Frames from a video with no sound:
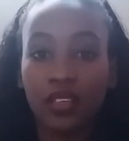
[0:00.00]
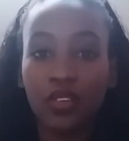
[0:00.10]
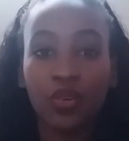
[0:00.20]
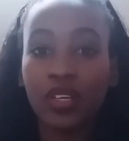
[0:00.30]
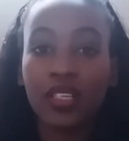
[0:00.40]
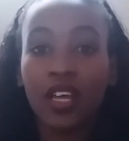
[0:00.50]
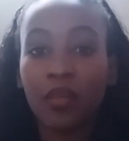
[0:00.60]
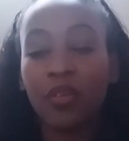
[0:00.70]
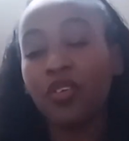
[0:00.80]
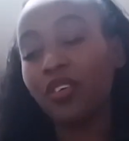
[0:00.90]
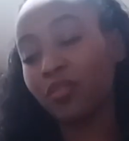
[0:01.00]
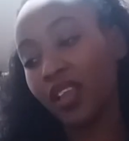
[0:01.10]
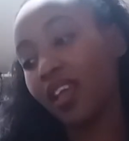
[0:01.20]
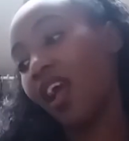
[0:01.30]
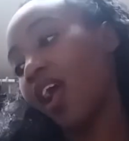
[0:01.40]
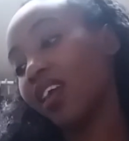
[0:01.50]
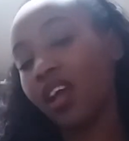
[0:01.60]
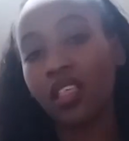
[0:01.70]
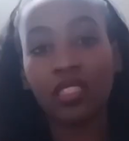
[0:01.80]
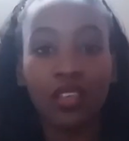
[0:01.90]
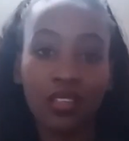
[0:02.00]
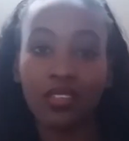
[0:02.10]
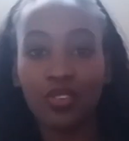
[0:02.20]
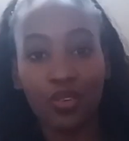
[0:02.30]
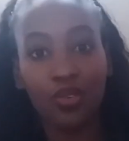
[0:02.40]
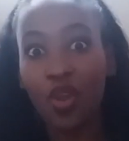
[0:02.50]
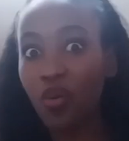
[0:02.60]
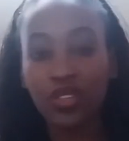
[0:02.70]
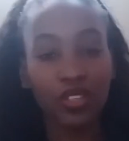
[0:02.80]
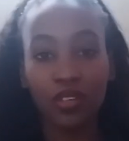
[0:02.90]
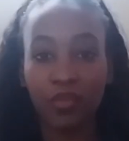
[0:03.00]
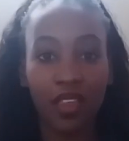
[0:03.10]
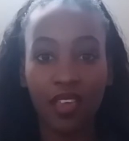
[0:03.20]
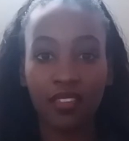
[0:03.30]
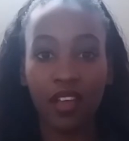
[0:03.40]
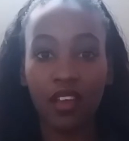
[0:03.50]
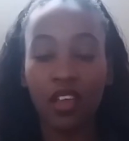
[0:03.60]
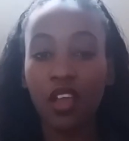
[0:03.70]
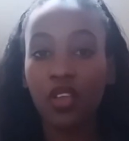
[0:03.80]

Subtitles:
you're going to turn up, you're not going to be like, I got this, you know, no one's going to be like that.